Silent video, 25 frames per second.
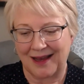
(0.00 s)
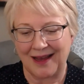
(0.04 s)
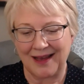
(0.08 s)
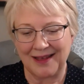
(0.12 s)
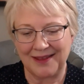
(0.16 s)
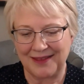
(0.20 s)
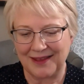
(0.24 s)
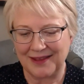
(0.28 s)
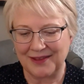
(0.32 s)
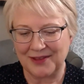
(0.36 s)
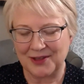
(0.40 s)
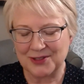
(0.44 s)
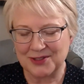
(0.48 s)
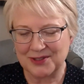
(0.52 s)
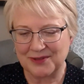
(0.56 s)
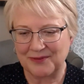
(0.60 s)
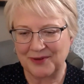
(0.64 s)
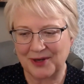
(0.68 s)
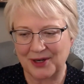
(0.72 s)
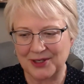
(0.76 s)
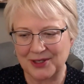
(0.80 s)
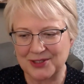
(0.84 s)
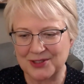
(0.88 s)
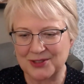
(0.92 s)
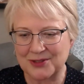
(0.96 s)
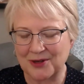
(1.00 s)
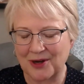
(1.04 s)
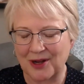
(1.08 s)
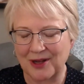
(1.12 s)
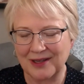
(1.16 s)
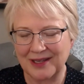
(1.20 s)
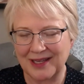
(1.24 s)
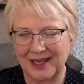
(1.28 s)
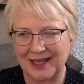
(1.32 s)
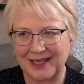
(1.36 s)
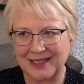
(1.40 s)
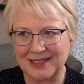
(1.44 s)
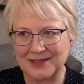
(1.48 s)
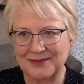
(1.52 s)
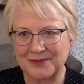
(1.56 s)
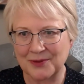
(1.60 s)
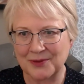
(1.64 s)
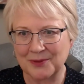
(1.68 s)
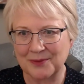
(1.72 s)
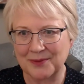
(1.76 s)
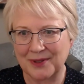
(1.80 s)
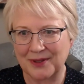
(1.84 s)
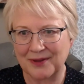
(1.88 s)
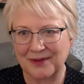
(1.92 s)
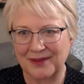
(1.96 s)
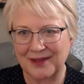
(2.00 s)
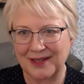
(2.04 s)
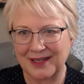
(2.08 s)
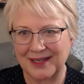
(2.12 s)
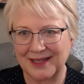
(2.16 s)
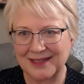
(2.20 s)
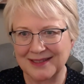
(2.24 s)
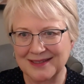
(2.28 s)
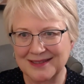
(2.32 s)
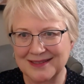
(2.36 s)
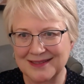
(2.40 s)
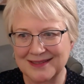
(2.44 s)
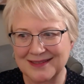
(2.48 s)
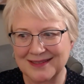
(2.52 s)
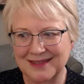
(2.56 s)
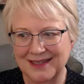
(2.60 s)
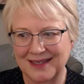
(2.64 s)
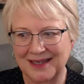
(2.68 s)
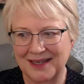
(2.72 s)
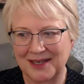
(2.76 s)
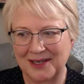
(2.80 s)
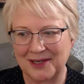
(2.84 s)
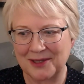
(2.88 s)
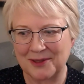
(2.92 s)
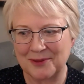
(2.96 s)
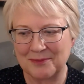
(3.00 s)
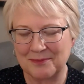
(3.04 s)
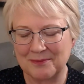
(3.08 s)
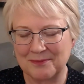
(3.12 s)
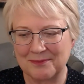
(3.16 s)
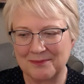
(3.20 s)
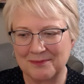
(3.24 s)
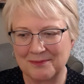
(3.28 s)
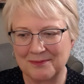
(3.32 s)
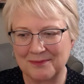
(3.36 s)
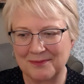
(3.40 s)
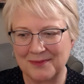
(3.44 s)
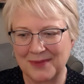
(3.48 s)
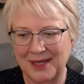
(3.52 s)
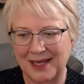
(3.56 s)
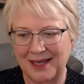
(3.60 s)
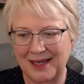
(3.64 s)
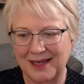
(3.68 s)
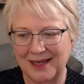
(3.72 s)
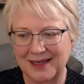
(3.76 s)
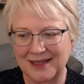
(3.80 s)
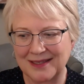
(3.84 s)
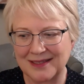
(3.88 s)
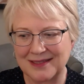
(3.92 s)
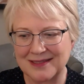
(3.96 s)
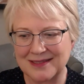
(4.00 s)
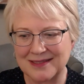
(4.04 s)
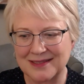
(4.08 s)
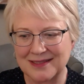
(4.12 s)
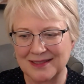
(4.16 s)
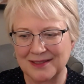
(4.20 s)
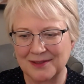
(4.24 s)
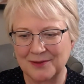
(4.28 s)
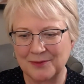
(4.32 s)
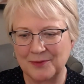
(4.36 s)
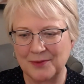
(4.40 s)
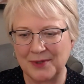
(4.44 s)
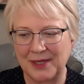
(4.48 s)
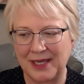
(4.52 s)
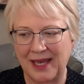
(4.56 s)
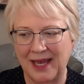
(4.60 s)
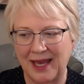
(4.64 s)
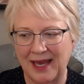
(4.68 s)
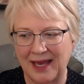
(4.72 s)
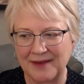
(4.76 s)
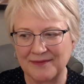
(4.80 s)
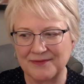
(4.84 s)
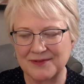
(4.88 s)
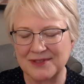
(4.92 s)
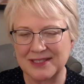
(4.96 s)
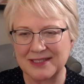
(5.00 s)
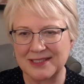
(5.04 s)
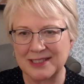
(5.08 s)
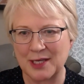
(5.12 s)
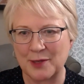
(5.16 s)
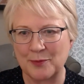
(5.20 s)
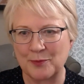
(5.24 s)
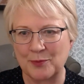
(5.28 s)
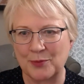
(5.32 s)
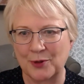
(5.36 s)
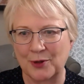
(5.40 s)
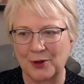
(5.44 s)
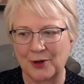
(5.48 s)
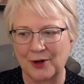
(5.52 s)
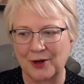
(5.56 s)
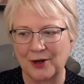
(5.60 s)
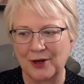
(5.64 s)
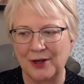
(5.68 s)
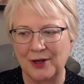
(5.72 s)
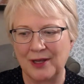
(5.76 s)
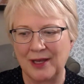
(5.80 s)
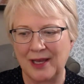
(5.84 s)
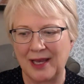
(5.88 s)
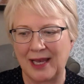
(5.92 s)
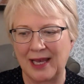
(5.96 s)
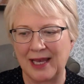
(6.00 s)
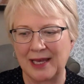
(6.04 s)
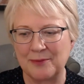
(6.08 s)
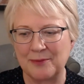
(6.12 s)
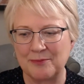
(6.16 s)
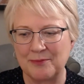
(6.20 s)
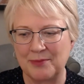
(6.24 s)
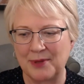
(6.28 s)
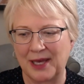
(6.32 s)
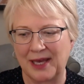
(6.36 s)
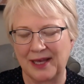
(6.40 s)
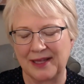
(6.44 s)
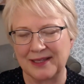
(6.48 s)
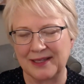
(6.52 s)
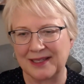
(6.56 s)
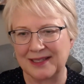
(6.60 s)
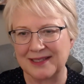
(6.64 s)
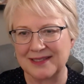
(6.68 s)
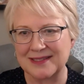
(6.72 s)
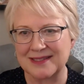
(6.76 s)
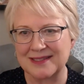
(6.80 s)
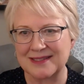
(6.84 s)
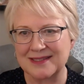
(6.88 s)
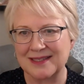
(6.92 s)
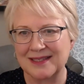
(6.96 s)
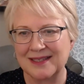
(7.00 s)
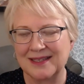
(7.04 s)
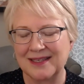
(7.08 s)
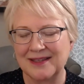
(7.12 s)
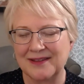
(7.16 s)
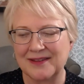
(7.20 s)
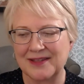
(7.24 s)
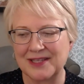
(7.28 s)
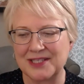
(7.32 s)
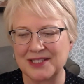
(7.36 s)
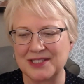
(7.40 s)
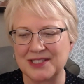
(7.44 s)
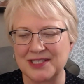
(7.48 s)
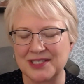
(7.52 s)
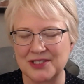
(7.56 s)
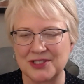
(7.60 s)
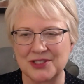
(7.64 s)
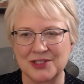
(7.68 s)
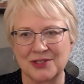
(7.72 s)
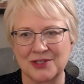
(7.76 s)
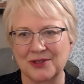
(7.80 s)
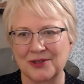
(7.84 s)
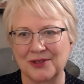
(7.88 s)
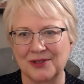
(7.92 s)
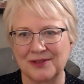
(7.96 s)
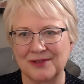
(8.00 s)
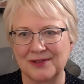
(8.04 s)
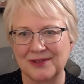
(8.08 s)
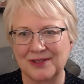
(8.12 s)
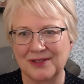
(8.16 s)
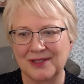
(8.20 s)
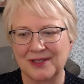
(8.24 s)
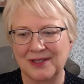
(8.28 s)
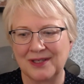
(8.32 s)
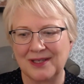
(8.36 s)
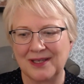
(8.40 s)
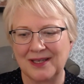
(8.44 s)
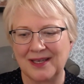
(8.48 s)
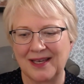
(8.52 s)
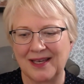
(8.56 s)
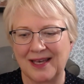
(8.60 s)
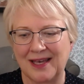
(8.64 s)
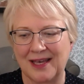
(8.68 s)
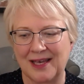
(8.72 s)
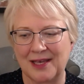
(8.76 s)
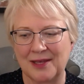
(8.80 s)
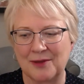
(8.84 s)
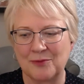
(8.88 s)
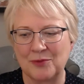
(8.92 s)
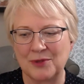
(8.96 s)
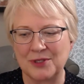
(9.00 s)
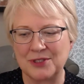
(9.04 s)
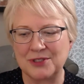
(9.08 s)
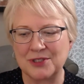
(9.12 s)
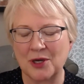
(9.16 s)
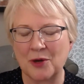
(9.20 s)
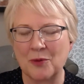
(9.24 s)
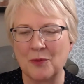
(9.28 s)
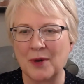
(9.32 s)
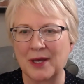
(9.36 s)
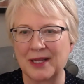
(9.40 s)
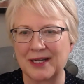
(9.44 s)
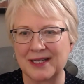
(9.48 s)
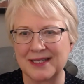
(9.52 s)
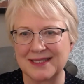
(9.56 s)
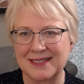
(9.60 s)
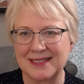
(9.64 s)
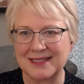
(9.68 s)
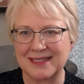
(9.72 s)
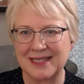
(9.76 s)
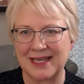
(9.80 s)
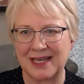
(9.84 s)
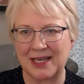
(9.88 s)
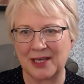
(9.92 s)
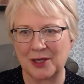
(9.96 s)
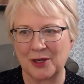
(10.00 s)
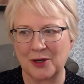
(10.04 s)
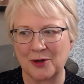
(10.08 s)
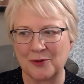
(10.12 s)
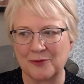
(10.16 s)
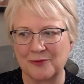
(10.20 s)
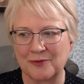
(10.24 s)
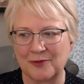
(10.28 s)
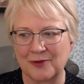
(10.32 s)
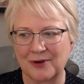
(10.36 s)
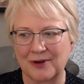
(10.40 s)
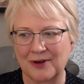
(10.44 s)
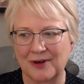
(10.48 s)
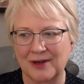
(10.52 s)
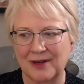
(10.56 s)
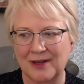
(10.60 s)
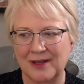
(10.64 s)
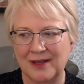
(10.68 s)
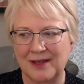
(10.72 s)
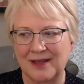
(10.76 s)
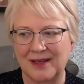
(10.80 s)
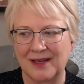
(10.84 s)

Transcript: I think there's a very strong case for real things. Um, and we have to temper and balance the digital. Uh, we don't want it to take over.